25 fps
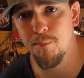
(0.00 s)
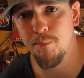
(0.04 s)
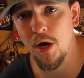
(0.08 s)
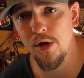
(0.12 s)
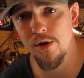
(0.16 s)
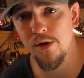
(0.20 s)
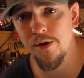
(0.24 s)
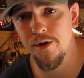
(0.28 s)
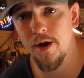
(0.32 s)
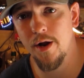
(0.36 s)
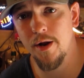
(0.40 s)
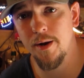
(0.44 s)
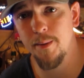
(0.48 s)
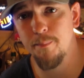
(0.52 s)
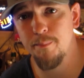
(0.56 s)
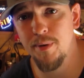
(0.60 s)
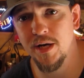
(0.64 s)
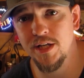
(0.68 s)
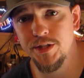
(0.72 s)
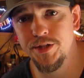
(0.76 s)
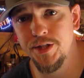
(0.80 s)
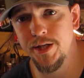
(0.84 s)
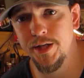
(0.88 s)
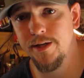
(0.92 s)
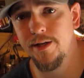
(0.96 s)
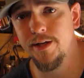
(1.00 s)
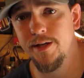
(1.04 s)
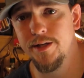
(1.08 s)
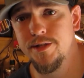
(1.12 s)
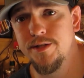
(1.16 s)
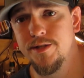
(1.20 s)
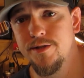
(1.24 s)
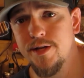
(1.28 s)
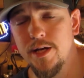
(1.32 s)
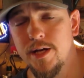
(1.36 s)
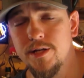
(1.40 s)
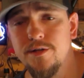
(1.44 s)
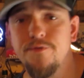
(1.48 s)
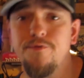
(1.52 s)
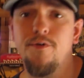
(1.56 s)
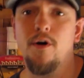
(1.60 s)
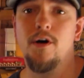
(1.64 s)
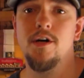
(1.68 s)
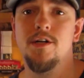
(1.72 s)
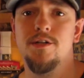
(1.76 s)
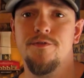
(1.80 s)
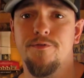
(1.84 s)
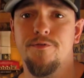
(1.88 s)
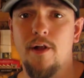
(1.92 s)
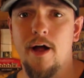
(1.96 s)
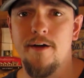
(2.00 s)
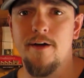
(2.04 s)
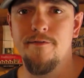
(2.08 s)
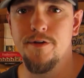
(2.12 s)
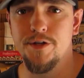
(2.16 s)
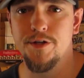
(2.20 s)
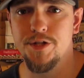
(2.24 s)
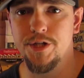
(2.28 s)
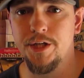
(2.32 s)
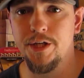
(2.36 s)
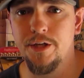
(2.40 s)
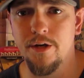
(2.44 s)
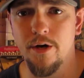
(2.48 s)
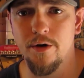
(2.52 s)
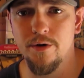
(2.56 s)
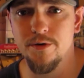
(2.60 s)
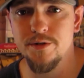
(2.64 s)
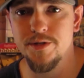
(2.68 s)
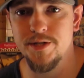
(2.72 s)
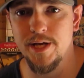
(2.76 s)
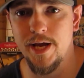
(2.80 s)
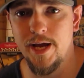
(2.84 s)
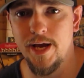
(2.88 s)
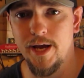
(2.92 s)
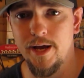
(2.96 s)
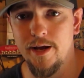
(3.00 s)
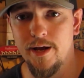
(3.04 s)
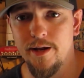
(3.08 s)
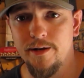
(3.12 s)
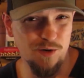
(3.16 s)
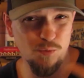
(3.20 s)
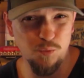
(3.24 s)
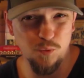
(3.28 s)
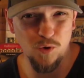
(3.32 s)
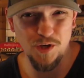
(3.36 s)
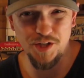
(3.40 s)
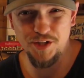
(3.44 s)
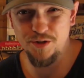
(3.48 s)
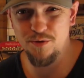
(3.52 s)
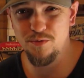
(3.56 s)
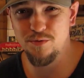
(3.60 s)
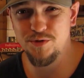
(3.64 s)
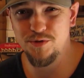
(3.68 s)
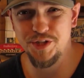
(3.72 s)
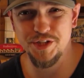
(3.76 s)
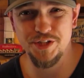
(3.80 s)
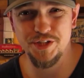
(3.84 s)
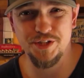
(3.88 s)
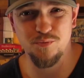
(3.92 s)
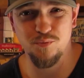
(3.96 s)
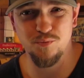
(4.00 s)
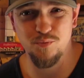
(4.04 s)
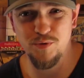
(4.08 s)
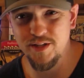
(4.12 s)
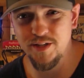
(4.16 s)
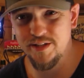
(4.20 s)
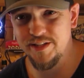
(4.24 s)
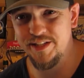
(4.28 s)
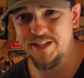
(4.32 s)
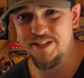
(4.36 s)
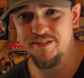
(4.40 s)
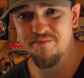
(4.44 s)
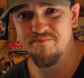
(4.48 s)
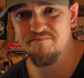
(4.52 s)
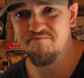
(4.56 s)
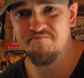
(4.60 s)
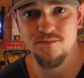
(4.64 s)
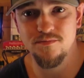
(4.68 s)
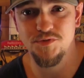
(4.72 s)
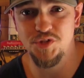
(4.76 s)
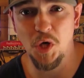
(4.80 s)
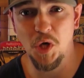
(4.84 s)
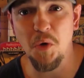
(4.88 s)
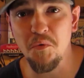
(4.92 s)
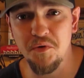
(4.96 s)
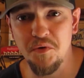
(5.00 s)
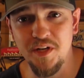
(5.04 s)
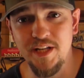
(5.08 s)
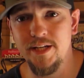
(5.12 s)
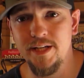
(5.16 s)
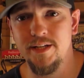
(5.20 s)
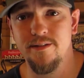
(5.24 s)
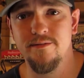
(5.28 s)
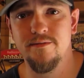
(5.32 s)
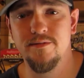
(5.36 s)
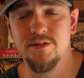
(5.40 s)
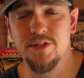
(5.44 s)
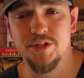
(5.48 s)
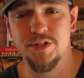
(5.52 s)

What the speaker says: balling on a budget as far as fly fishing goes and what you just really don't need